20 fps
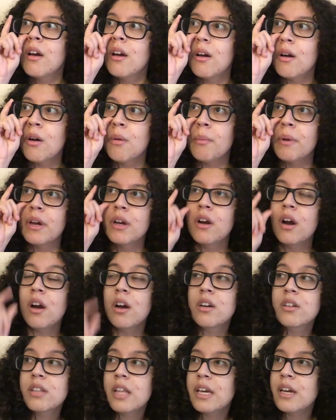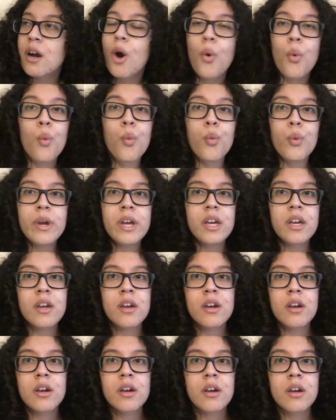Oh my God, like a
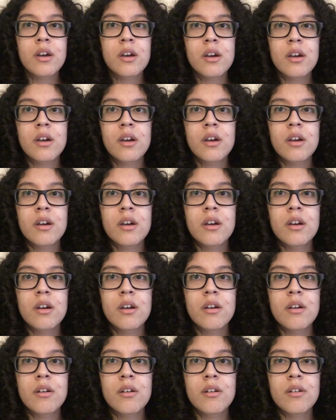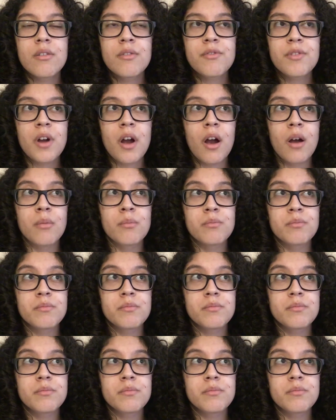week from,